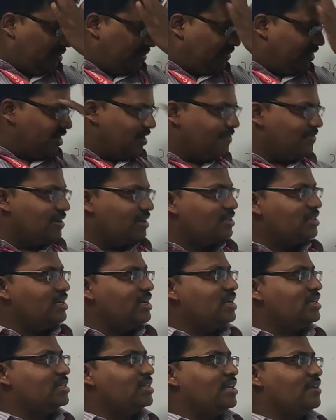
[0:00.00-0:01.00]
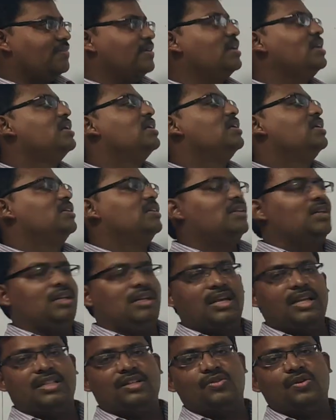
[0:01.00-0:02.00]
If any function is given,
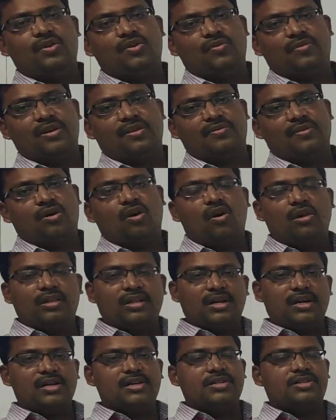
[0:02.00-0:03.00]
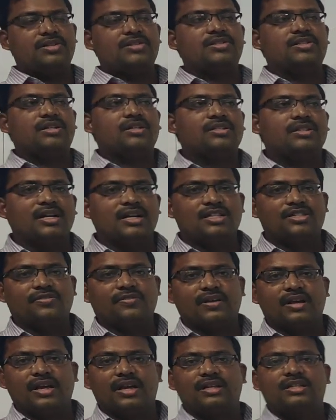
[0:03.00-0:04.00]
like that you have to verify all the conditions are
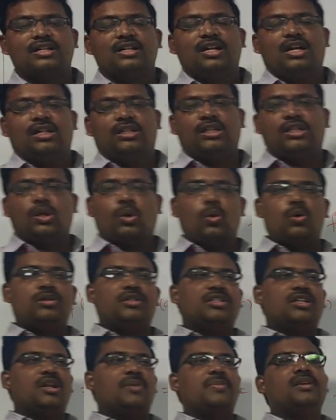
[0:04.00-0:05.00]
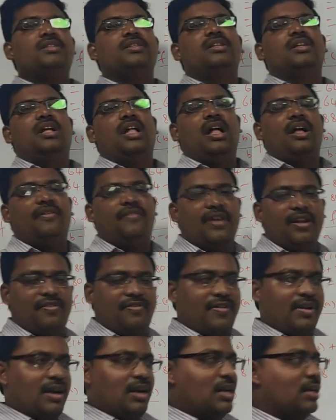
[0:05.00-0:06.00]
satisfied, then the Rolle's theorem is
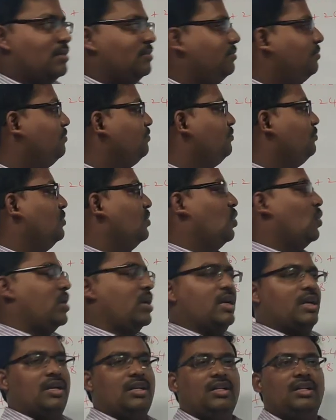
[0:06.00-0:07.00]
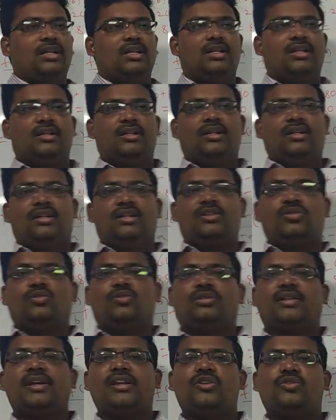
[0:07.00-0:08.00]
verified. Okay.
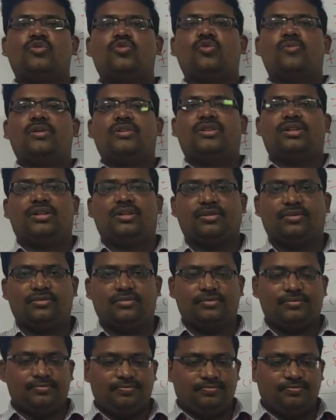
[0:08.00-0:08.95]
Thank you so much.